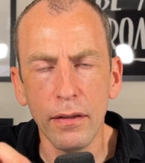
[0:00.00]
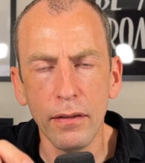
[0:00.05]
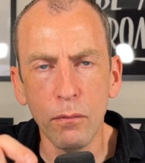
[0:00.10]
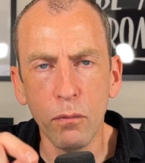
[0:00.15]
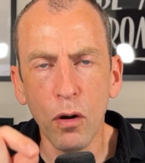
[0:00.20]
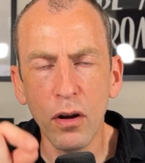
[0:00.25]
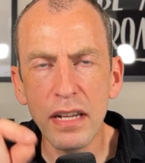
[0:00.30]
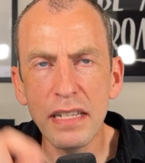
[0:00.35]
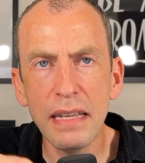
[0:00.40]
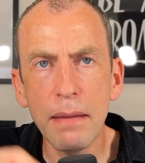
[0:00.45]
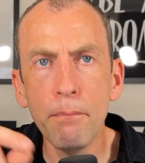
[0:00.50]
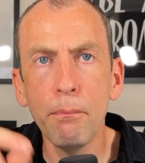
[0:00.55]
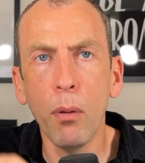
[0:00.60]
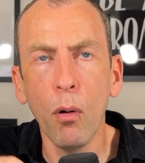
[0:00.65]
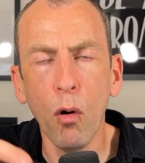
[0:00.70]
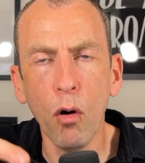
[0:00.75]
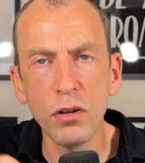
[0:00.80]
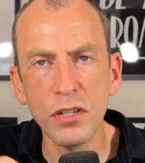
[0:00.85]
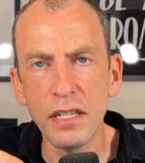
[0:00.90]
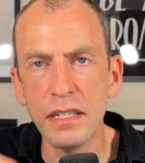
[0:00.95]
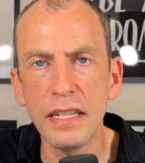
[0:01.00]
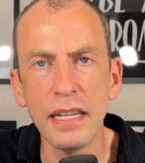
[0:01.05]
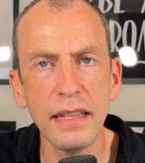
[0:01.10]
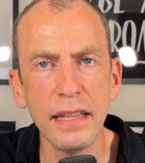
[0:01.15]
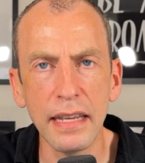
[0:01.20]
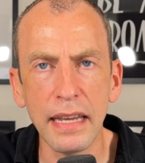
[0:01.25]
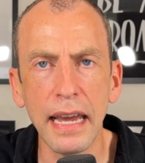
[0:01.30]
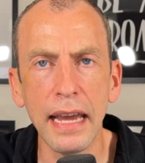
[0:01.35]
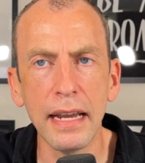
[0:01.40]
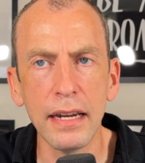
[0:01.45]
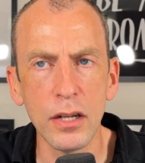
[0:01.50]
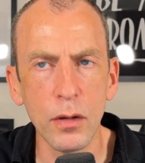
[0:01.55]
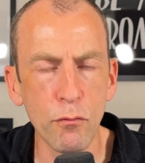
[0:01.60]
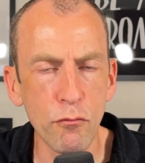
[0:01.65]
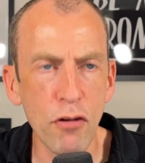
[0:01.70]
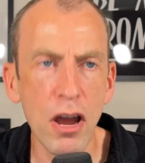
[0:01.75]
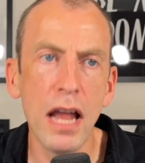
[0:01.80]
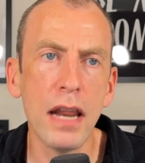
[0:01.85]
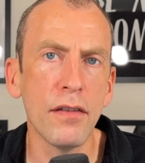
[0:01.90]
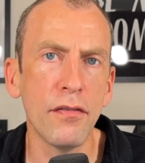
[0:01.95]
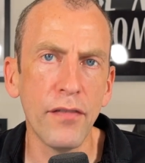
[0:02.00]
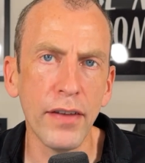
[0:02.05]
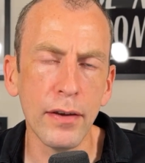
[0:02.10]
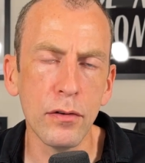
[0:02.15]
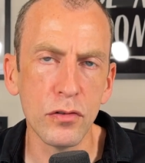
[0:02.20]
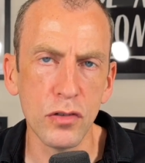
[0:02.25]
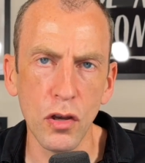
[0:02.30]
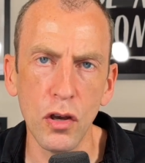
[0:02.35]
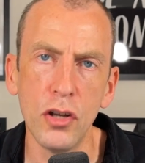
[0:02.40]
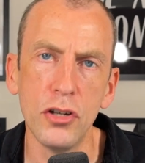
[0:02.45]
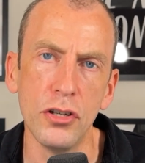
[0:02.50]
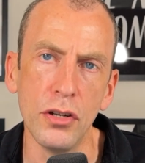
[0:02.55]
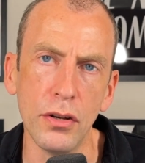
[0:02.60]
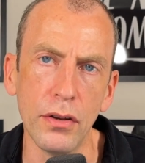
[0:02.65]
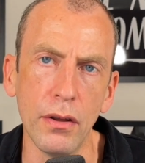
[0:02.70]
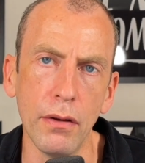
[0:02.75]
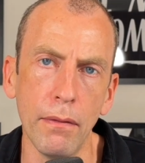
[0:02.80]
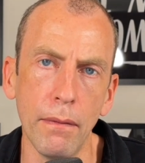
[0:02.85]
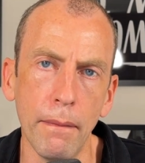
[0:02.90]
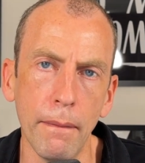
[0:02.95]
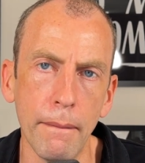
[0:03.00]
what is important in the kingdom rarely feels urgent.